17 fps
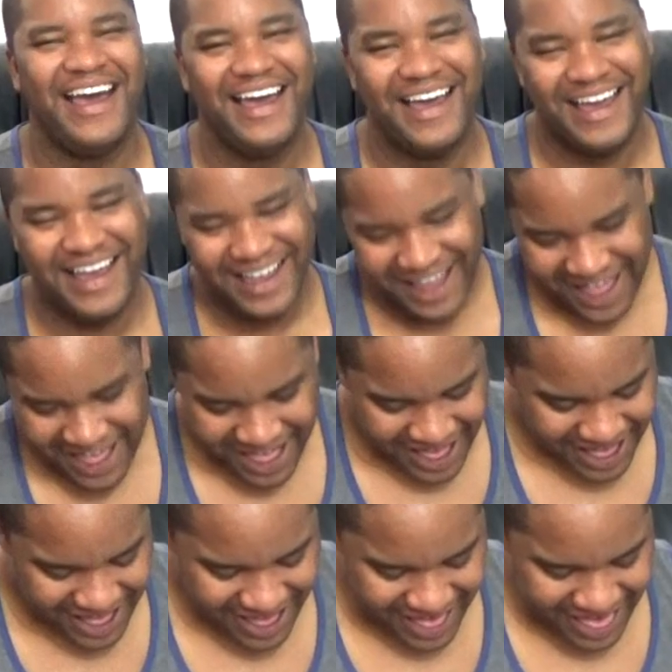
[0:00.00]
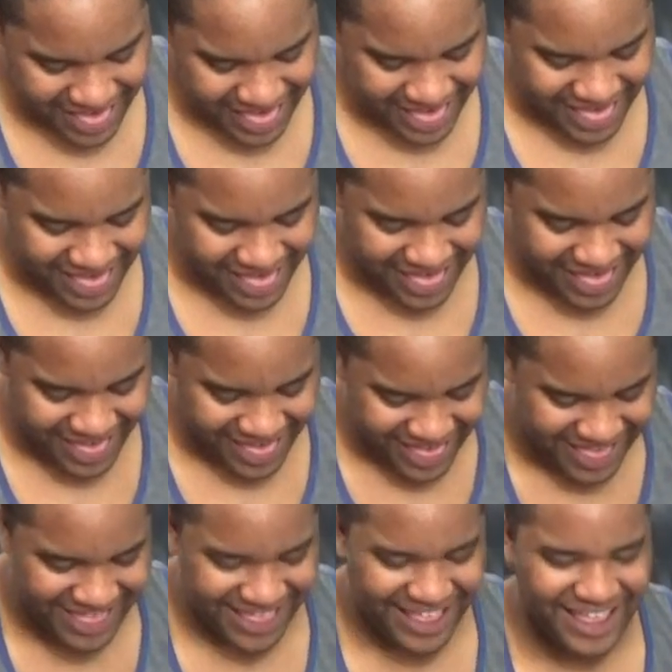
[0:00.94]

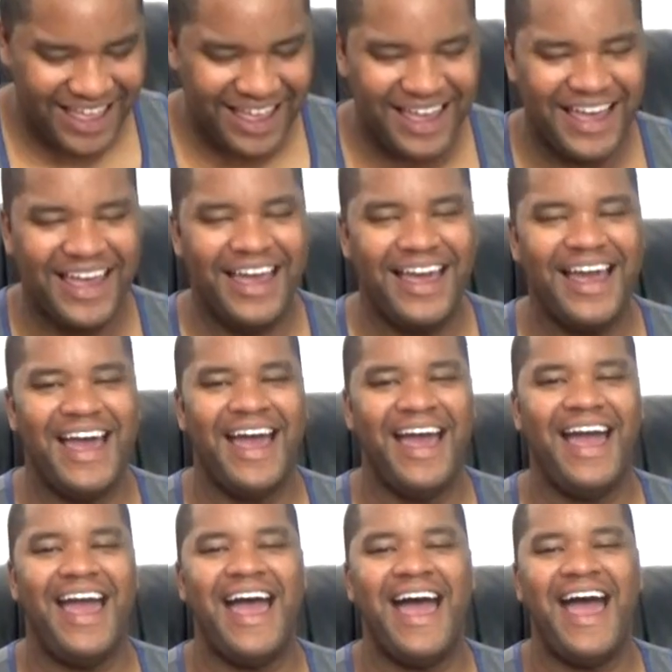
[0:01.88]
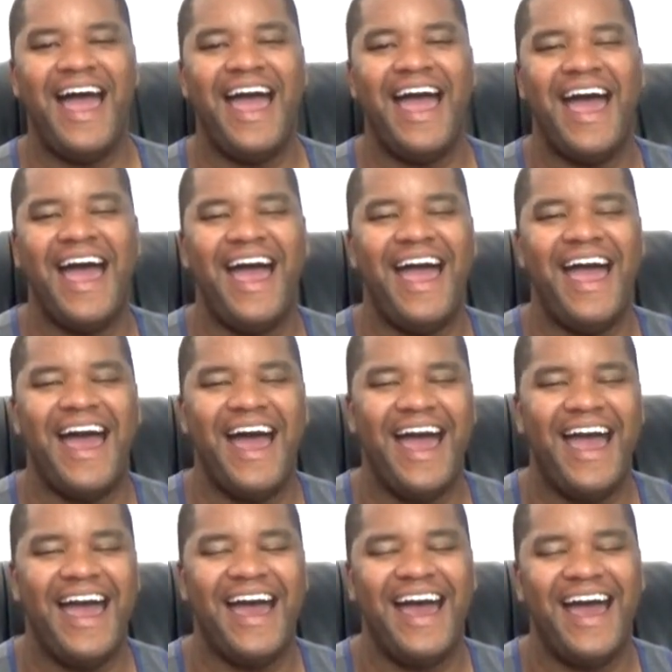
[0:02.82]

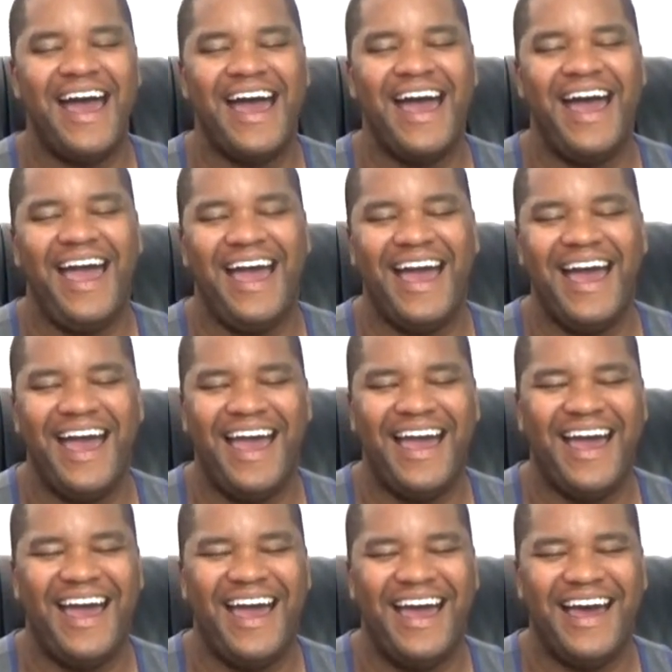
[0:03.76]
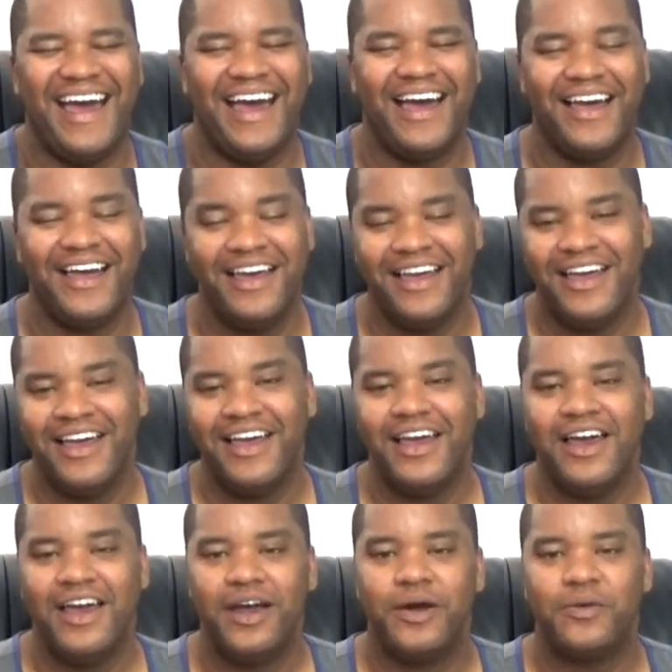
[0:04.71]

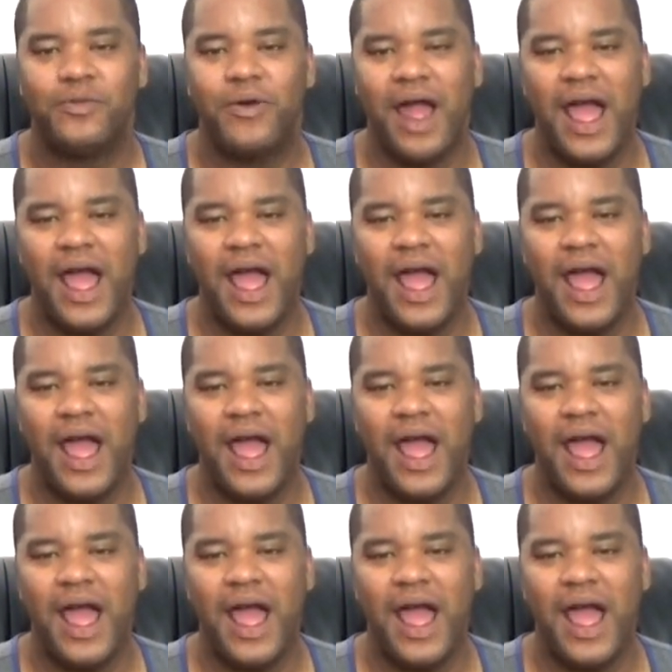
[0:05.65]
This person isn't speaking.